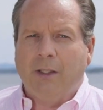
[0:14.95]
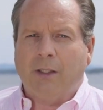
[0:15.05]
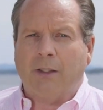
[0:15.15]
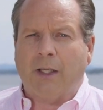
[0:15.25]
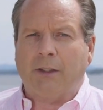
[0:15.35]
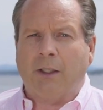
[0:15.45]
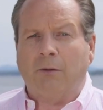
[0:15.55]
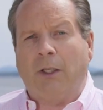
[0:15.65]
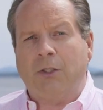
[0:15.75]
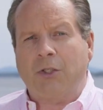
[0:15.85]

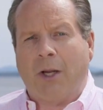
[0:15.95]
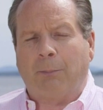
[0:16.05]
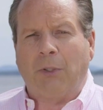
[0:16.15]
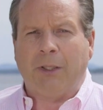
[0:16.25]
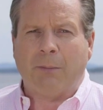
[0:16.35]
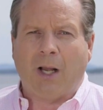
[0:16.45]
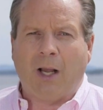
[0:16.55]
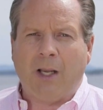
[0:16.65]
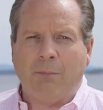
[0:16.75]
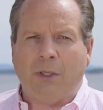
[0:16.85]
connecting Lake Champlain
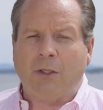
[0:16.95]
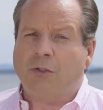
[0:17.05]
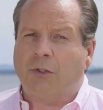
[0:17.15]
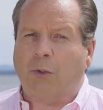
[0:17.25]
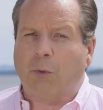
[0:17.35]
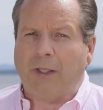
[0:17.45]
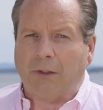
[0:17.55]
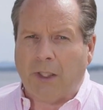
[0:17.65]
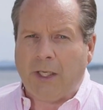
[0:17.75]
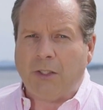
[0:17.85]
behind me to the
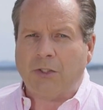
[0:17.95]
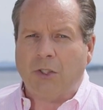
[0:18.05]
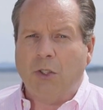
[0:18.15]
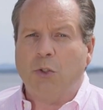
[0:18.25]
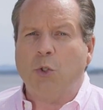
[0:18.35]
Great Lakes,